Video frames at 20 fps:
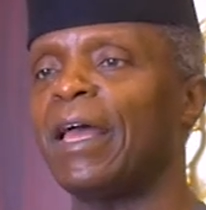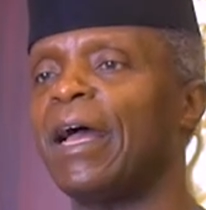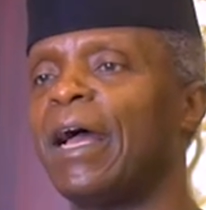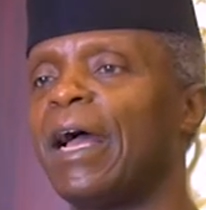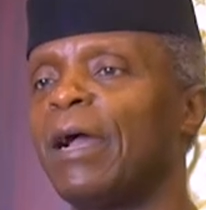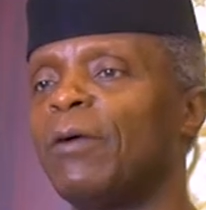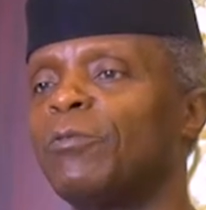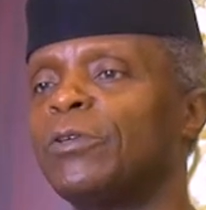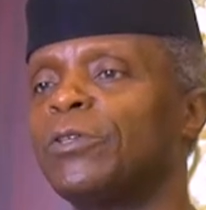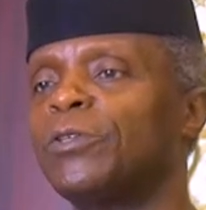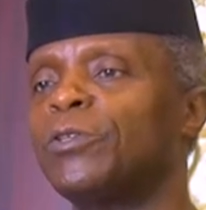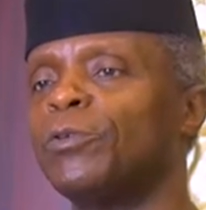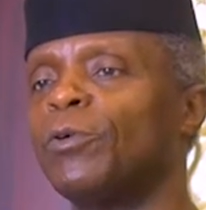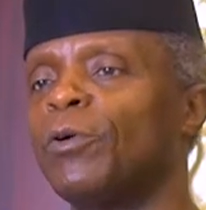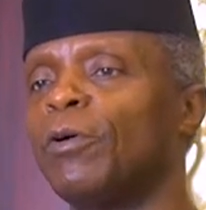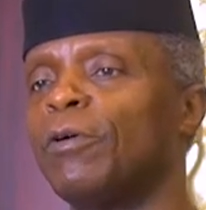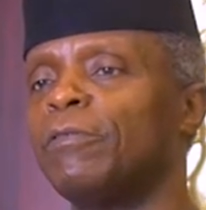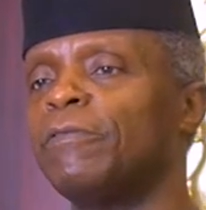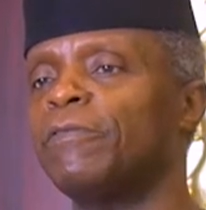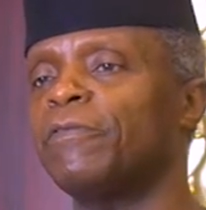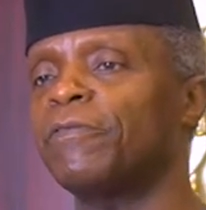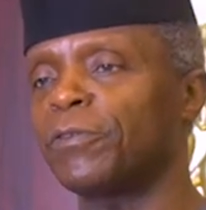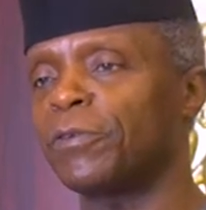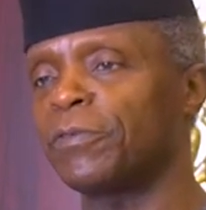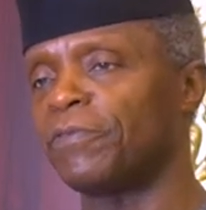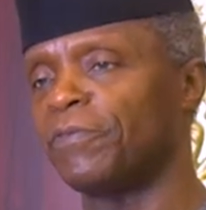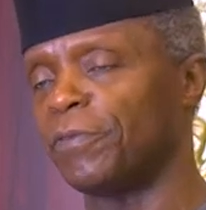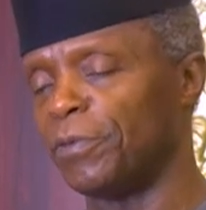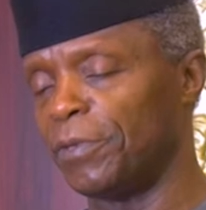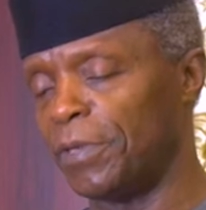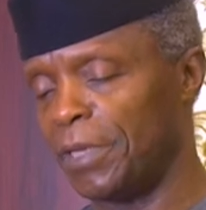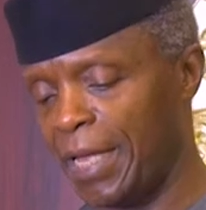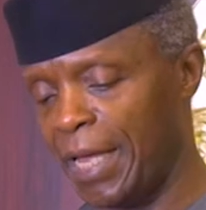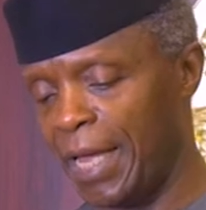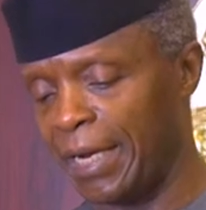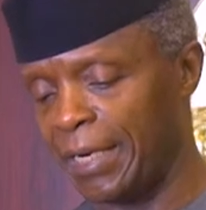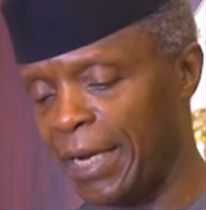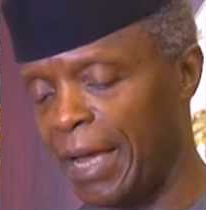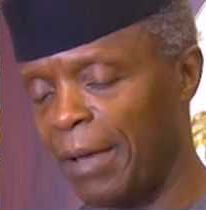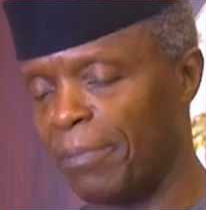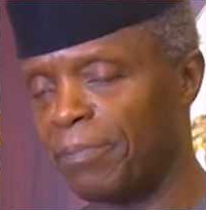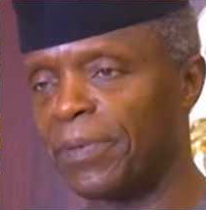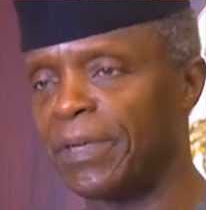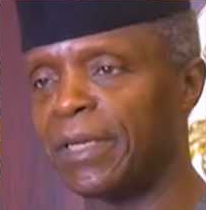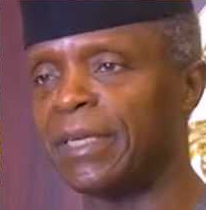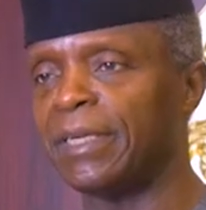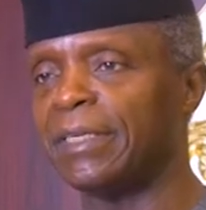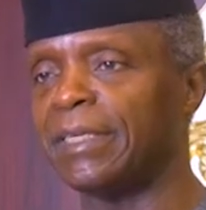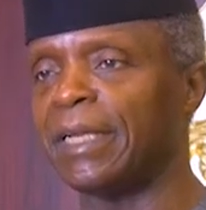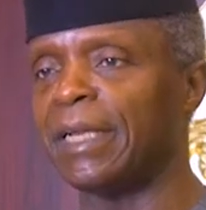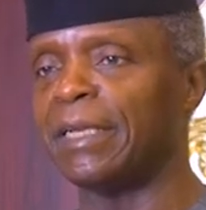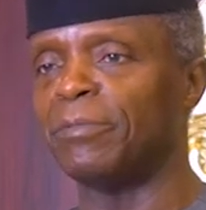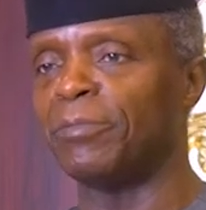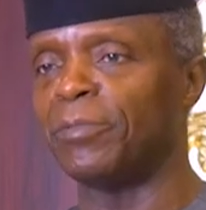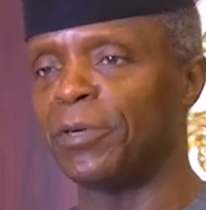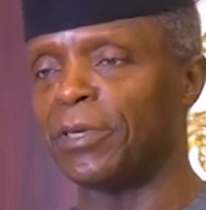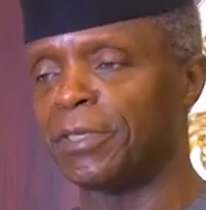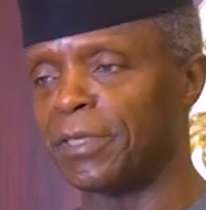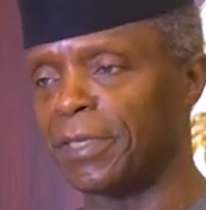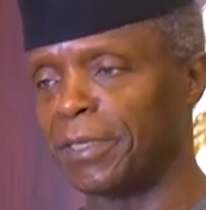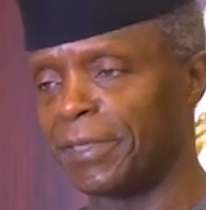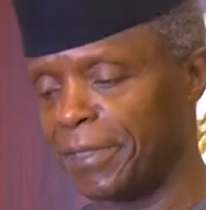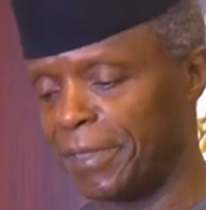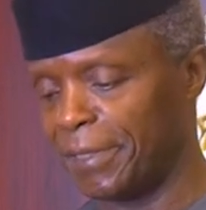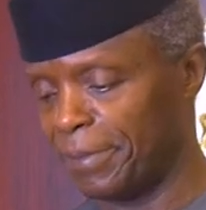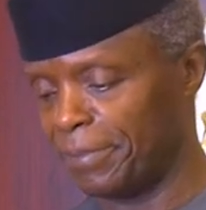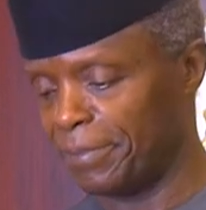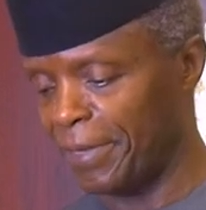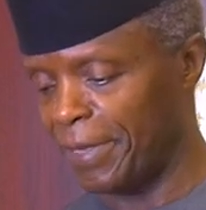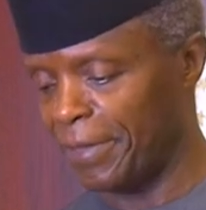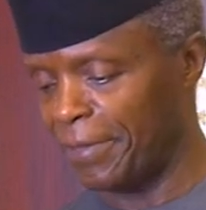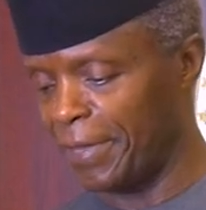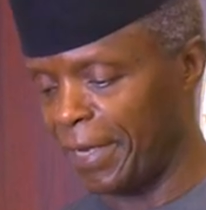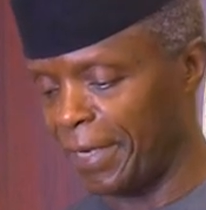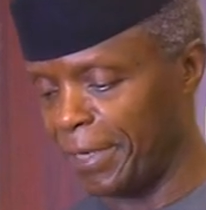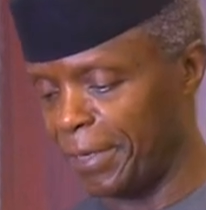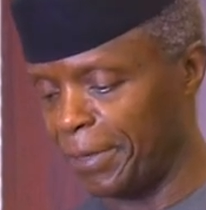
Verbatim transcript: I wish you all fruitful and happy deliberations. Thank